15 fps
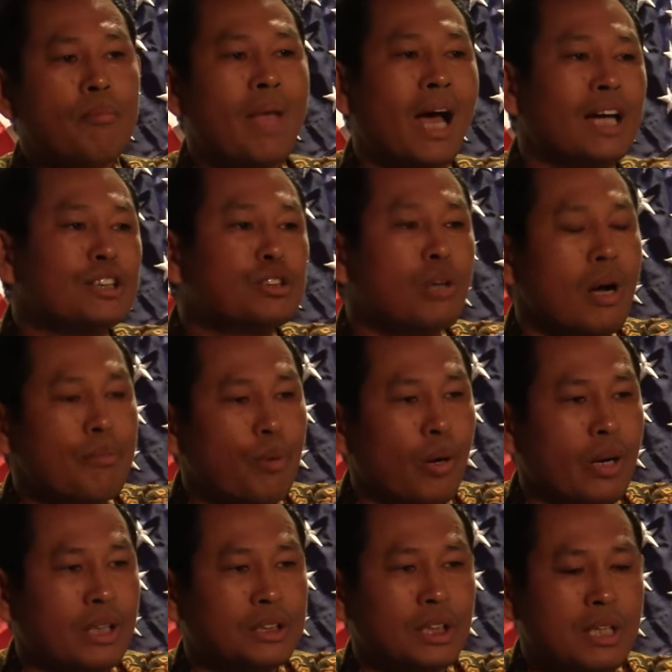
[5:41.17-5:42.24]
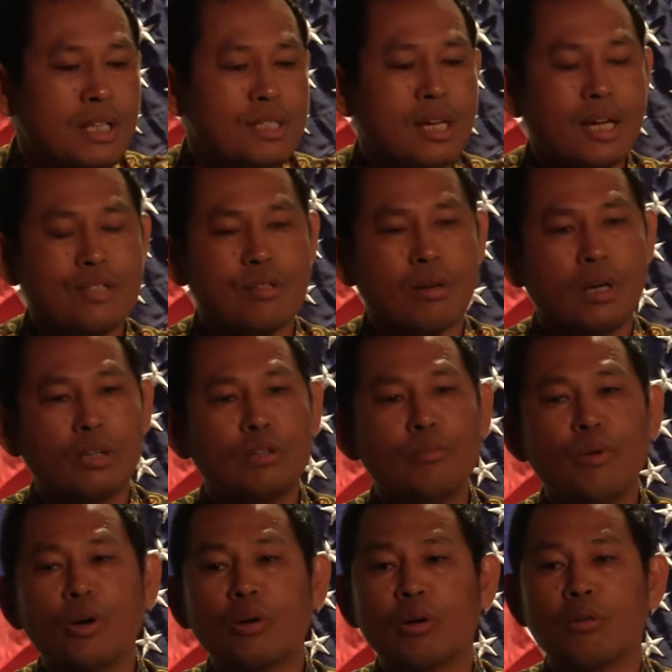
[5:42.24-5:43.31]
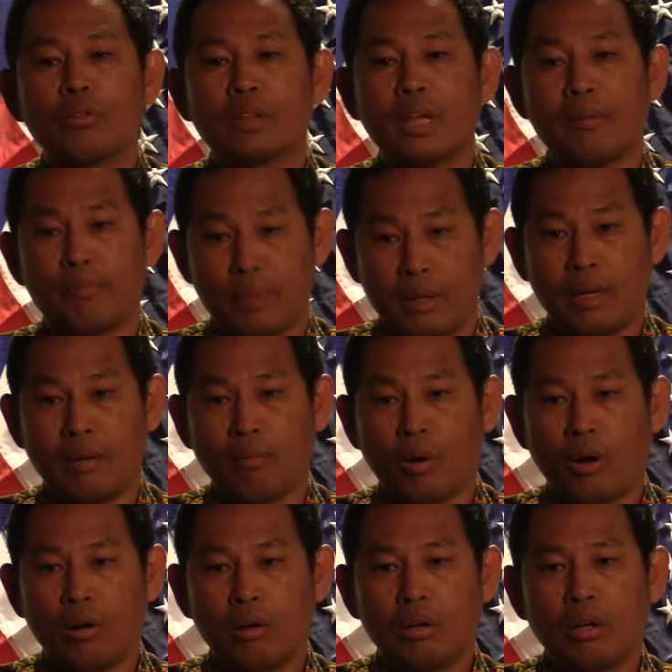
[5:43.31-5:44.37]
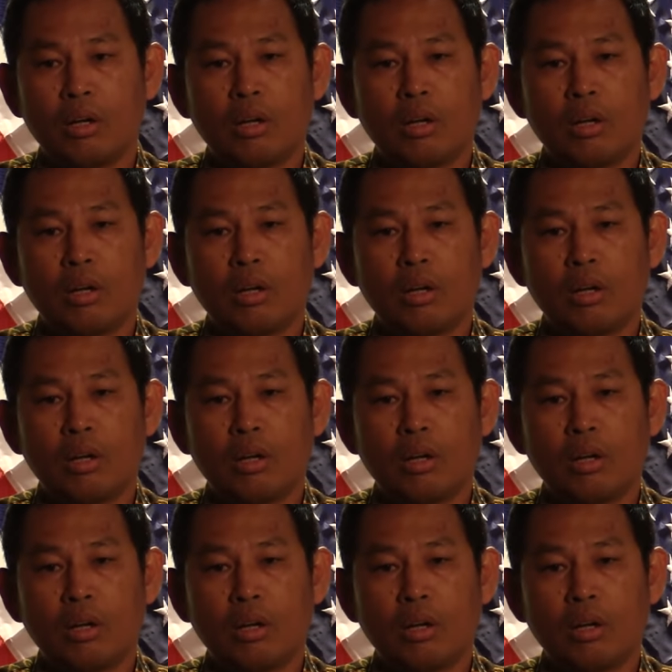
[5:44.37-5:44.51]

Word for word: Miazua Bure, genocide, Lumioron Tapitabo.